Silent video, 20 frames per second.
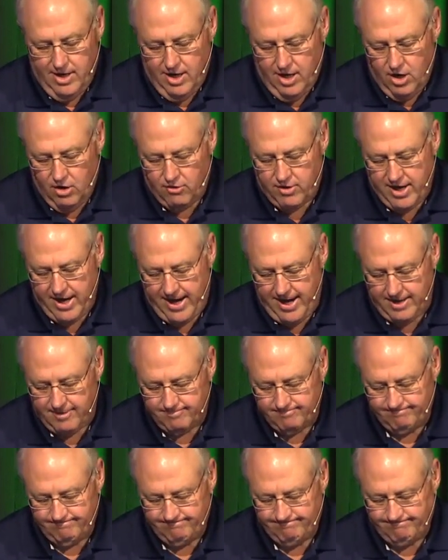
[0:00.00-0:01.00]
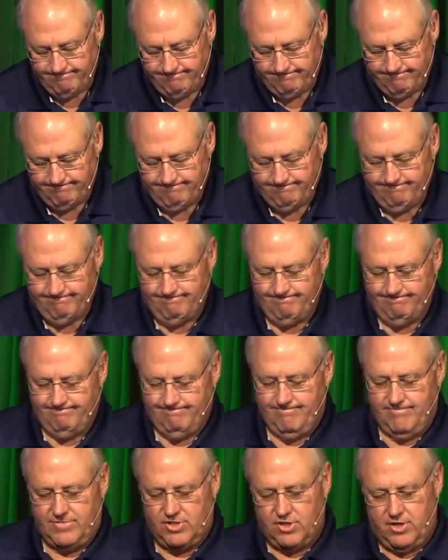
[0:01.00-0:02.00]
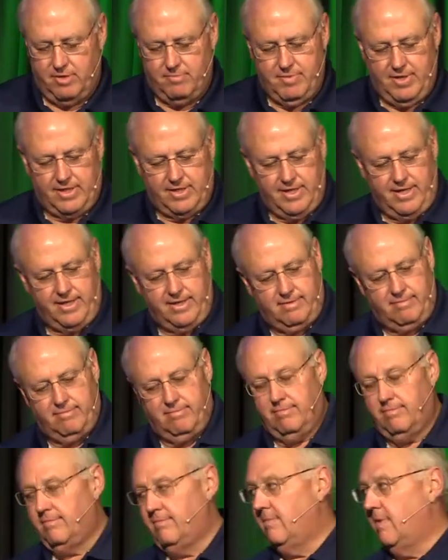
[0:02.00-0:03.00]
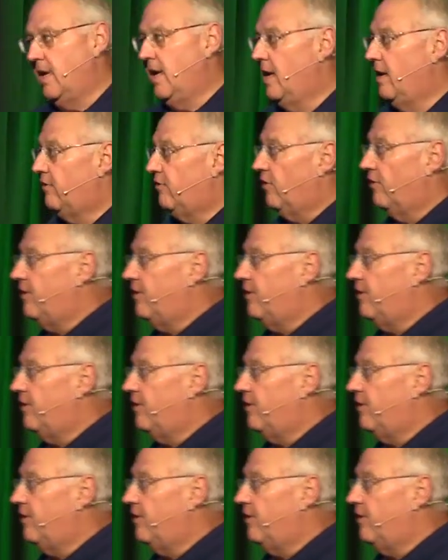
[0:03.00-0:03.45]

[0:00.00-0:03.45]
Okay, sorry about that. So